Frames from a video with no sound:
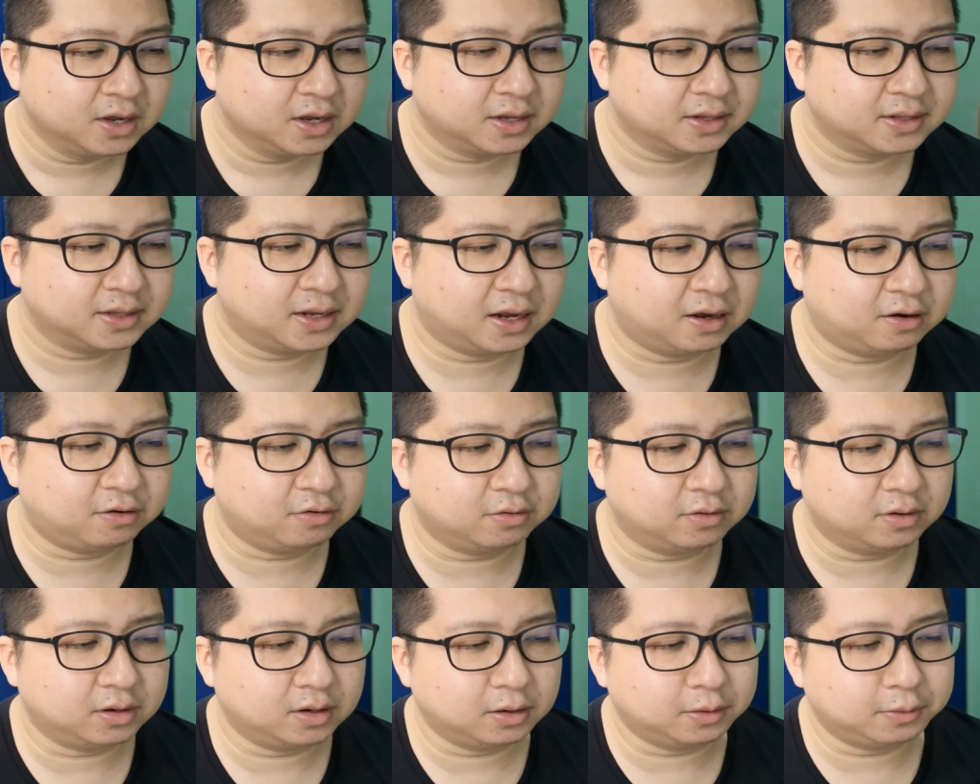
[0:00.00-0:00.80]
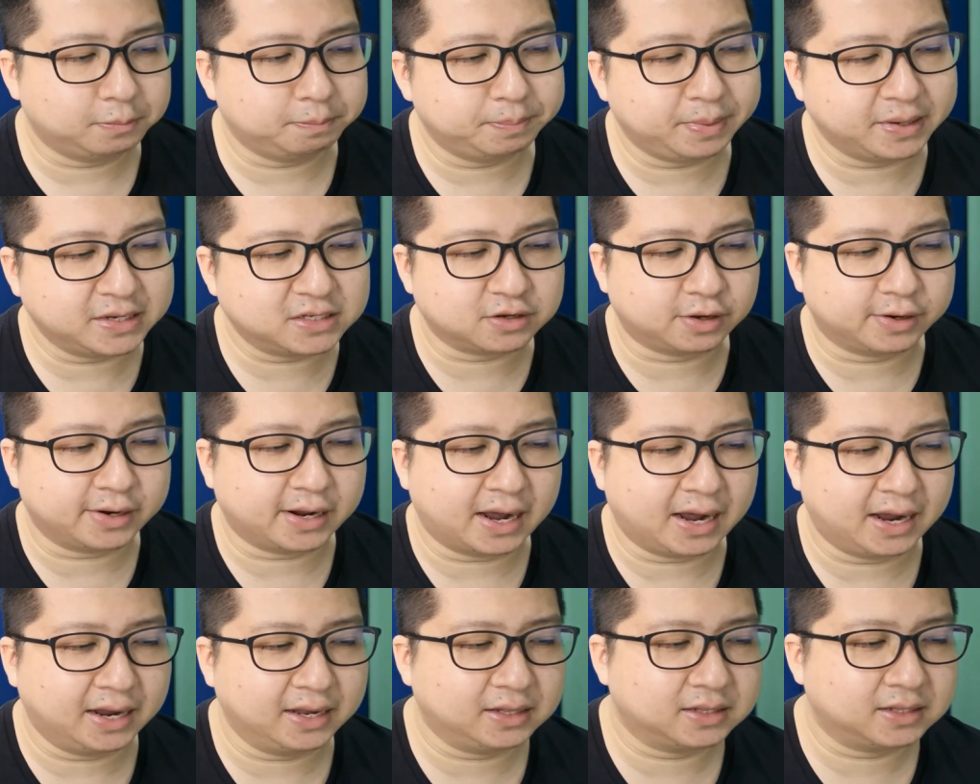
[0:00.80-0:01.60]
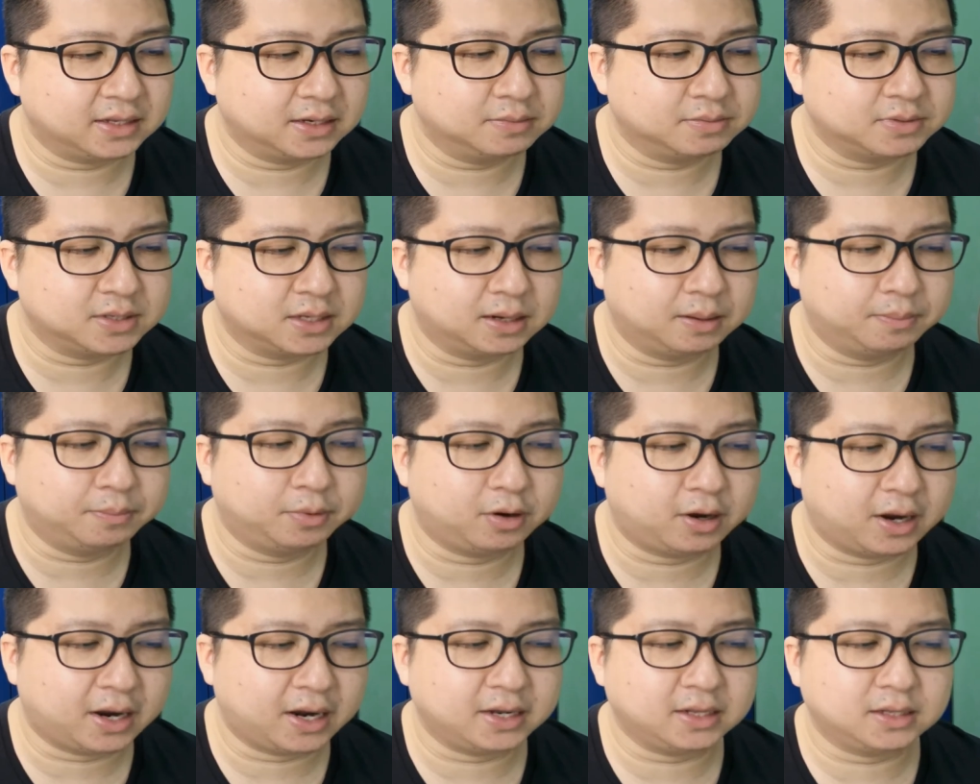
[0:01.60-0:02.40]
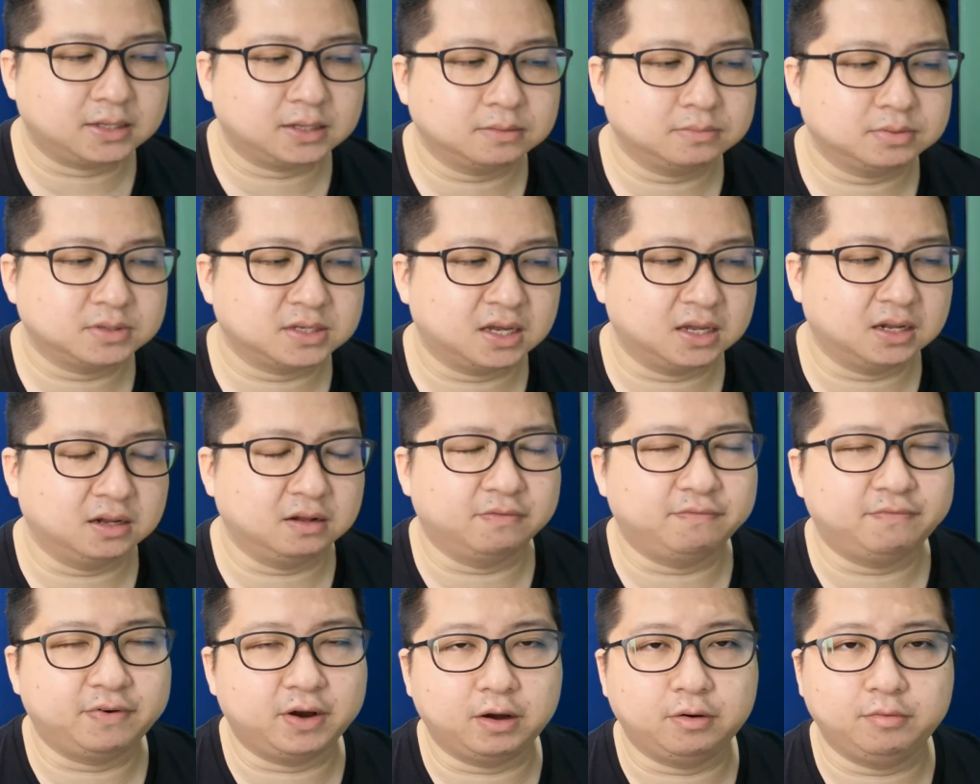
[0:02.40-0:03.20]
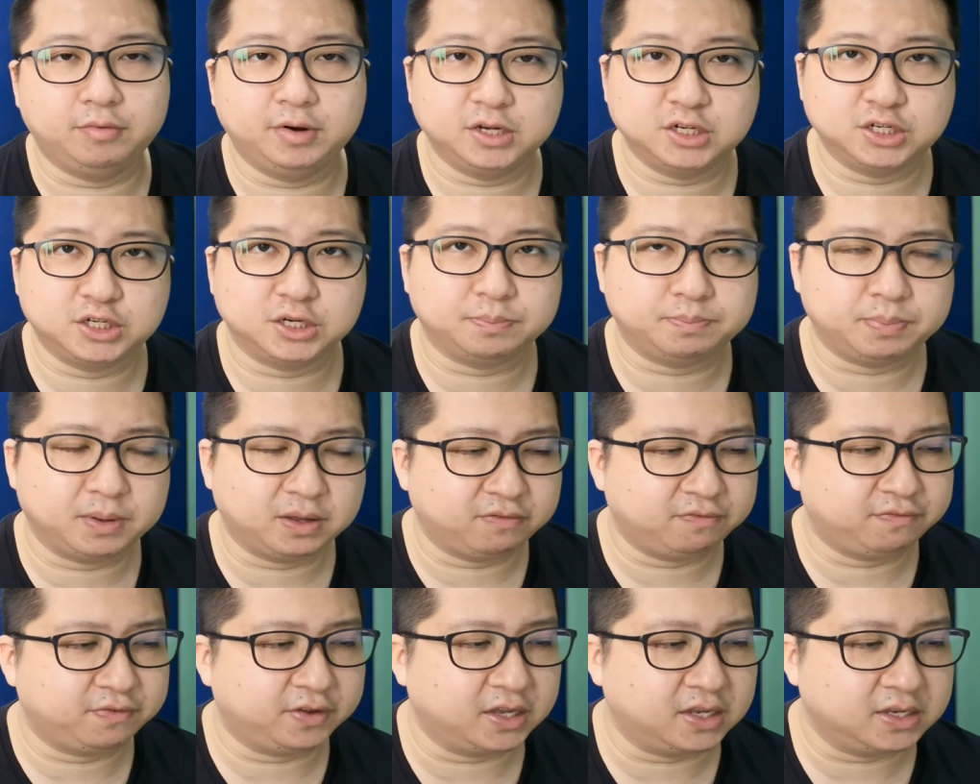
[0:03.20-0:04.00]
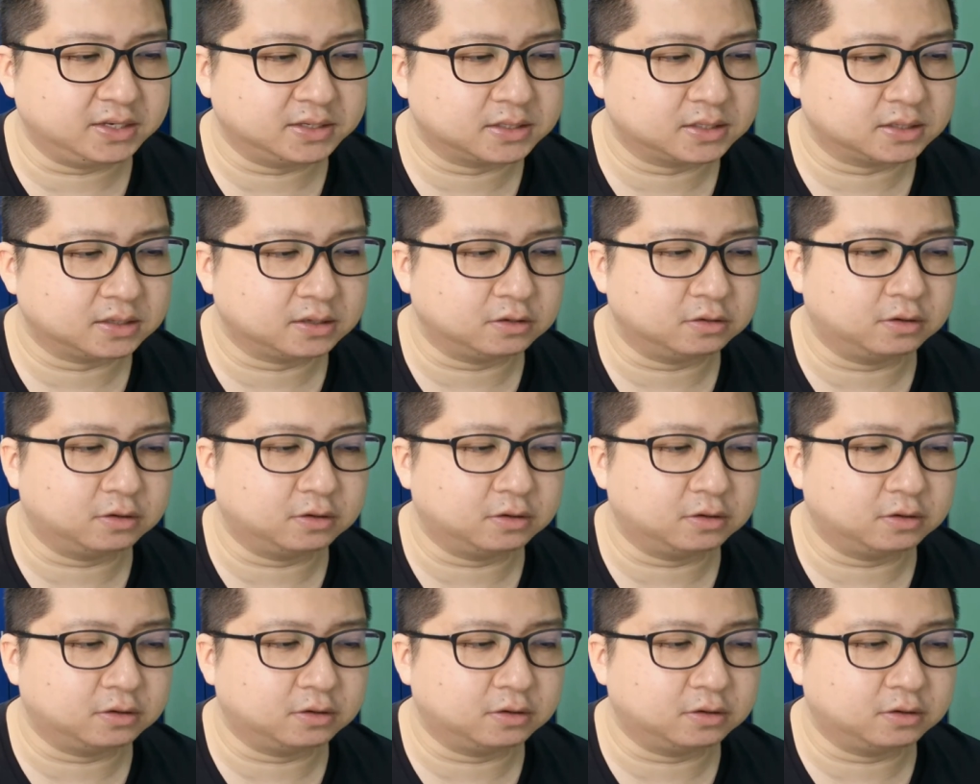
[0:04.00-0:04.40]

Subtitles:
Now, based on the items, the number of items and the varying shipping fees,